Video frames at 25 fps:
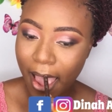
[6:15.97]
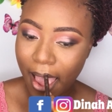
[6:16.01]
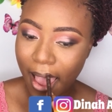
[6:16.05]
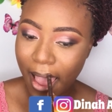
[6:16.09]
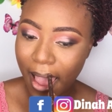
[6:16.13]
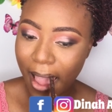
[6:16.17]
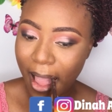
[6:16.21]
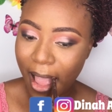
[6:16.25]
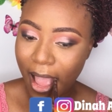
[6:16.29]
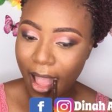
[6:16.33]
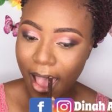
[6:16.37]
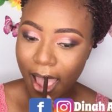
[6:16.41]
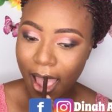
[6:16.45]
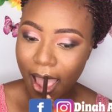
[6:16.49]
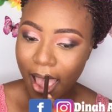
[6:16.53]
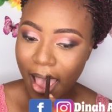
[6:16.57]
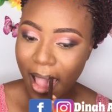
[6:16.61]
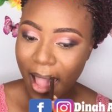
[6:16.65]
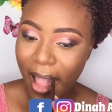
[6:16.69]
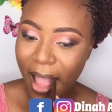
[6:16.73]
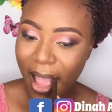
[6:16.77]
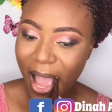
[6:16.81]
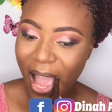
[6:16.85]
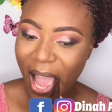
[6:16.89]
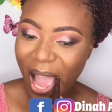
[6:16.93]
to line
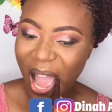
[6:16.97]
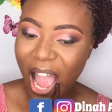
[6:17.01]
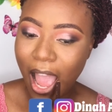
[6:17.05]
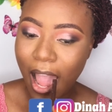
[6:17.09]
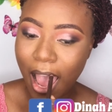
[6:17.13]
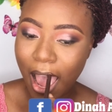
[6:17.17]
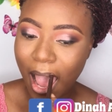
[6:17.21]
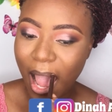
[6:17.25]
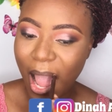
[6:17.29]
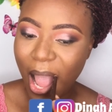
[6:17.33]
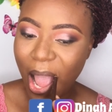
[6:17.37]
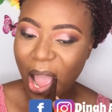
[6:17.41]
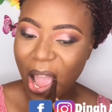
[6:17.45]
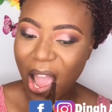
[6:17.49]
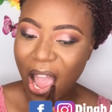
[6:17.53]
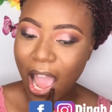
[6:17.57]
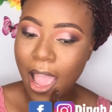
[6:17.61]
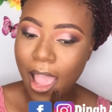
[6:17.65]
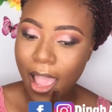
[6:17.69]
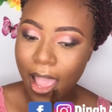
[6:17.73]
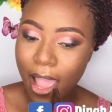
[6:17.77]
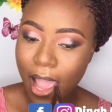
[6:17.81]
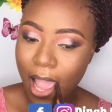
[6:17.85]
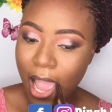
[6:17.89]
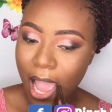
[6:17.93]
my lips. I would also
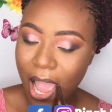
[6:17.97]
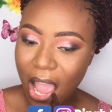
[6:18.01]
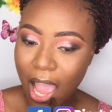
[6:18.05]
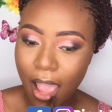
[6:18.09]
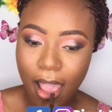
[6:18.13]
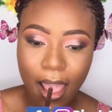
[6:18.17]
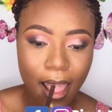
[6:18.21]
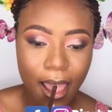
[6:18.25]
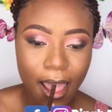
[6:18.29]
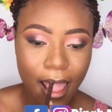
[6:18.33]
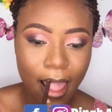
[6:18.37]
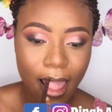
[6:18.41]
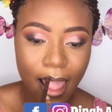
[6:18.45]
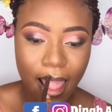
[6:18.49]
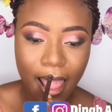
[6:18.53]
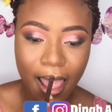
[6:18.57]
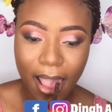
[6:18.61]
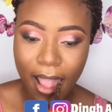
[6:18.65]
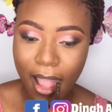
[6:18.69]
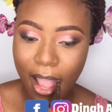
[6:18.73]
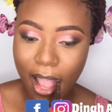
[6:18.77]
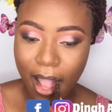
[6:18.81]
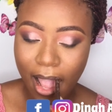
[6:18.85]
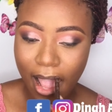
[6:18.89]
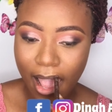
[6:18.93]
use an eye
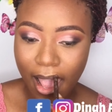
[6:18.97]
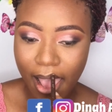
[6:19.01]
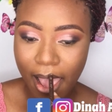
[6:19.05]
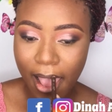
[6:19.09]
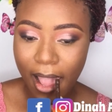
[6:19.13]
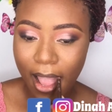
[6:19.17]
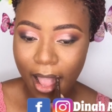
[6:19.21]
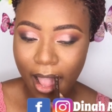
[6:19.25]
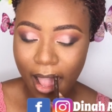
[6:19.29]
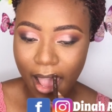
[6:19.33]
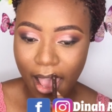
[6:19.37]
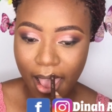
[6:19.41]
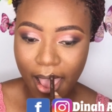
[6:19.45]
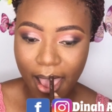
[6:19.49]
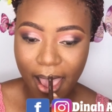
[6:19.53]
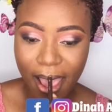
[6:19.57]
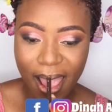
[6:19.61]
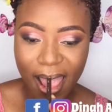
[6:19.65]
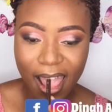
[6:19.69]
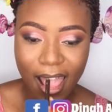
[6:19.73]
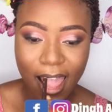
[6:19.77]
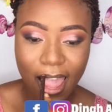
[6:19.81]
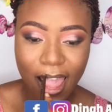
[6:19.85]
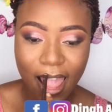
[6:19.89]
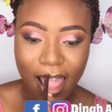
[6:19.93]
pencil from
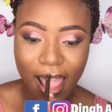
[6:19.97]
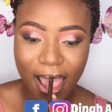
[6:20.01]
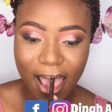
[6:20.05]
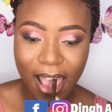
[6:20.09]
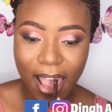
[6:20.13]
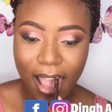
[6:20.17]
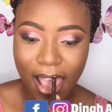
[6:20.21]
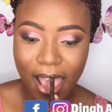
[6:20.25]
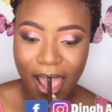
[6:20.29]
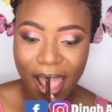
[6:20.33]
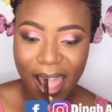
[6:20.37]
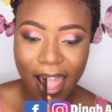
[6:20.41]
iMagic Cosmetics.